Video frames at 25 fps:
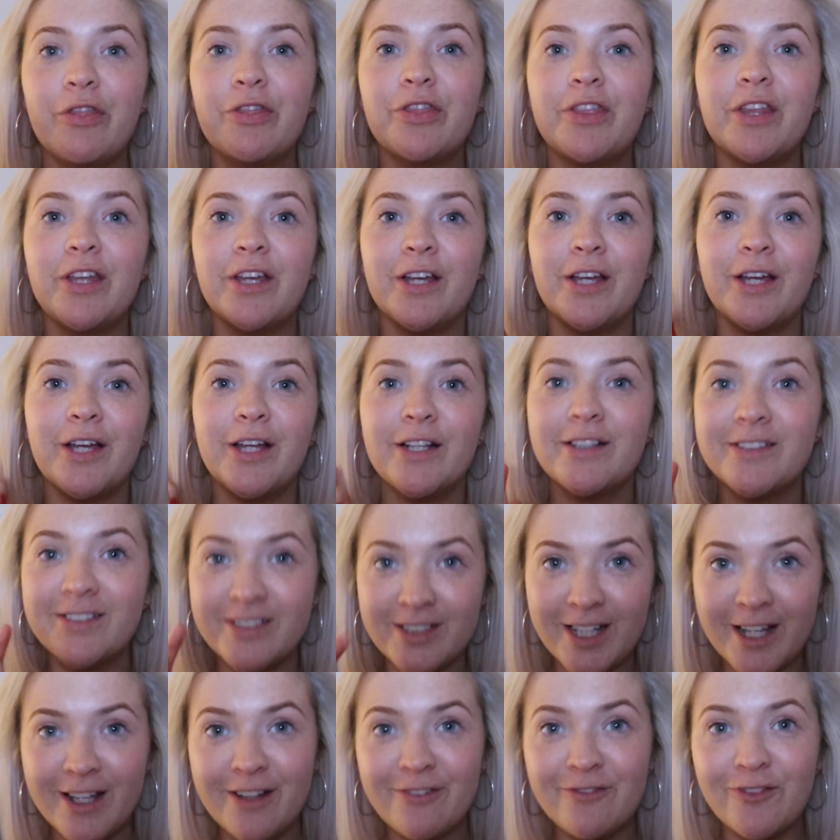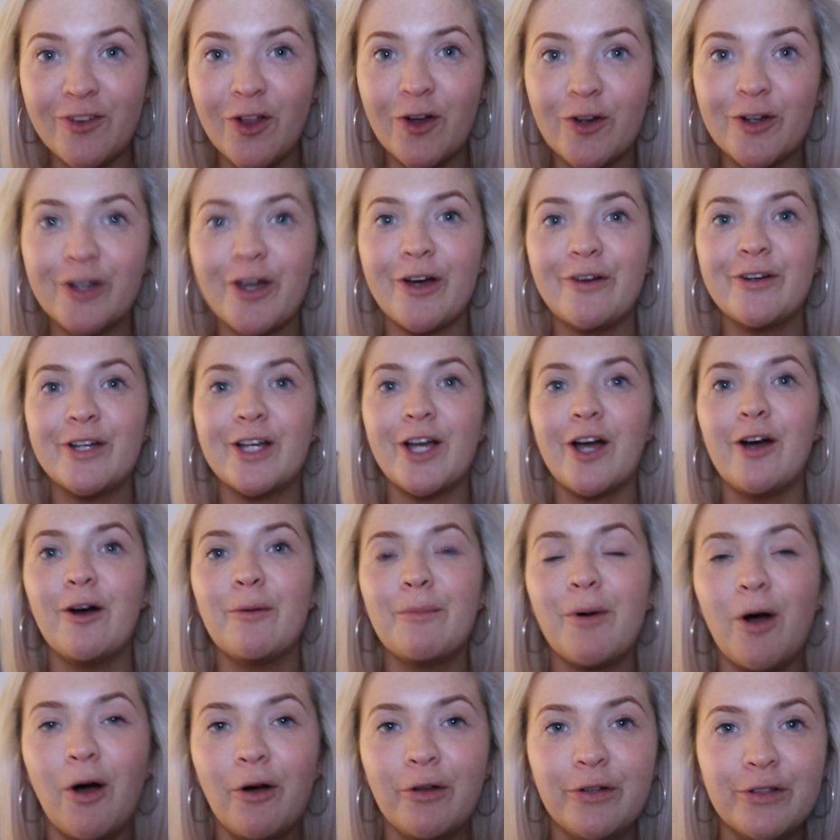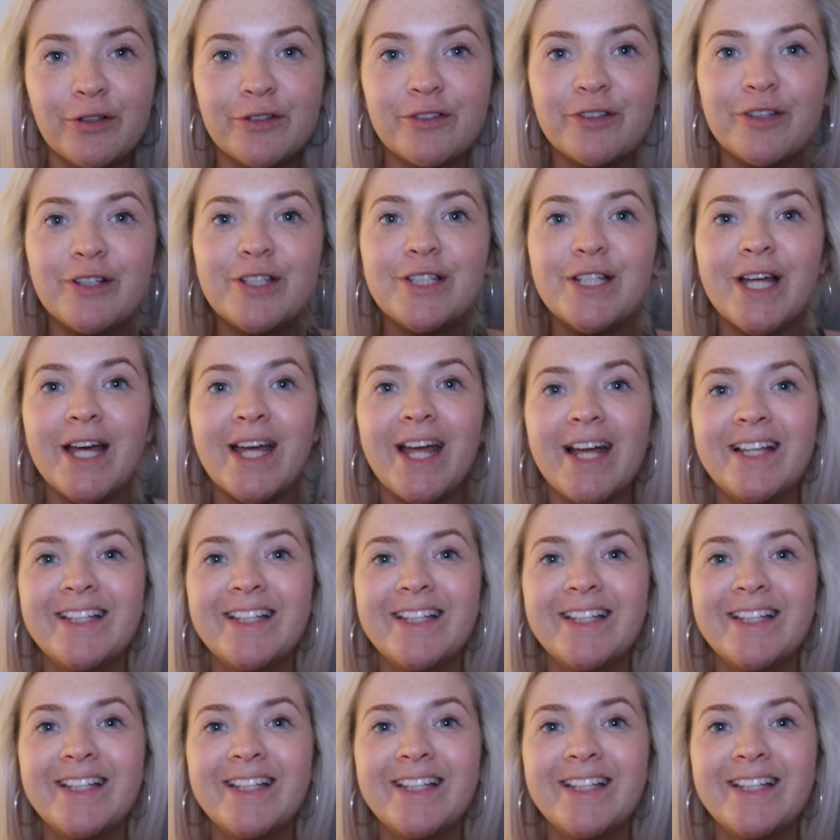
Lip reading: today's vlog going up on Sunday,